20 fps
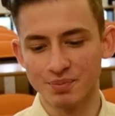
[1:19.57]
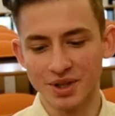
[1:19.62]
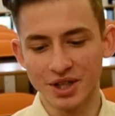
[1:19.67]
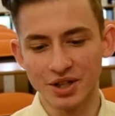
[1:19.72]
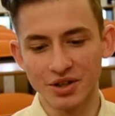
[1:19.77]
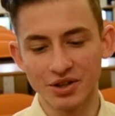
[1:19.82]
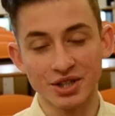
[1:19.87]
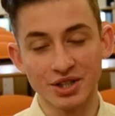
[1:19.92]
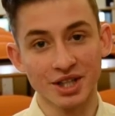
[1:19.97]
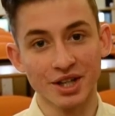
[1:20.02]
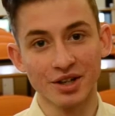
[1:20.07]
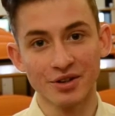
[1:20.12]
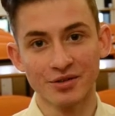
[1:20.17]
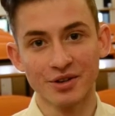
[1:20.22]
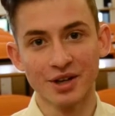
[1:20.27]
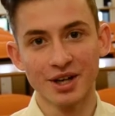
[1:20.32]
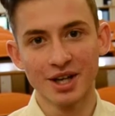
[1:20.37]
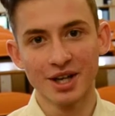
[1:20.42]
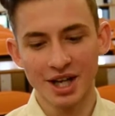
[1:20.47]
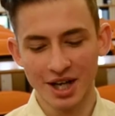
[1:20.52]
being yourself
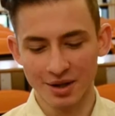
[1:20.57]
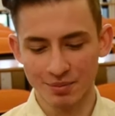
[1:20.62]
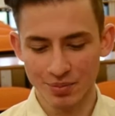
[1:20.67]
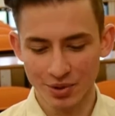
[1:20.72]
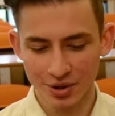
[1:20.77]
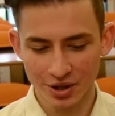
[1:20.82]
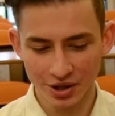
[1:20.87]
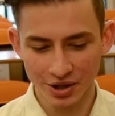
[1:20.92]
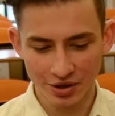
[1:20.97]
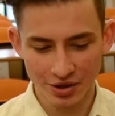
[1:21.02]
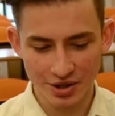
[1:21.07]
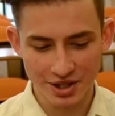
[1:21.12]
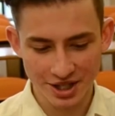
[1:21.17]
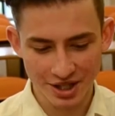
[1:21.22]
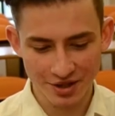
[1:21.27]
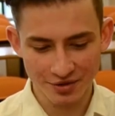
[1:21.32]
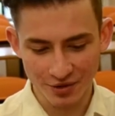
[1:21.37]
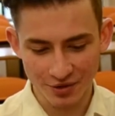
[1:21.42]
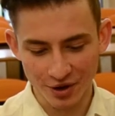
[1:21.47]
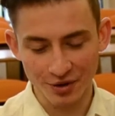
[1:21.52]
and putting
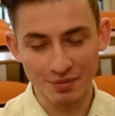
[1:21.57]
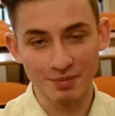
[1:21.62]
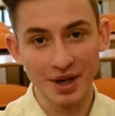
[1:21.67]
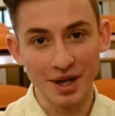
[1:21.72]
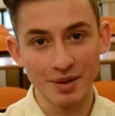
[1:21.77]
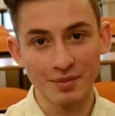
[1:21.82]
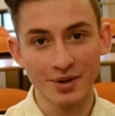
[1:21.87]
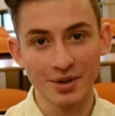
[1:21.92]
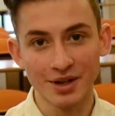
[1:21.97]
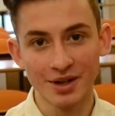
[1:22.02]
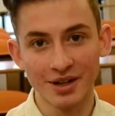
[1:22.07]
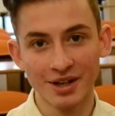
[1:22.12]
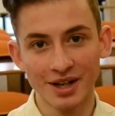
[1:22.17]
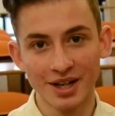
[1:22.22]
yourself on paper.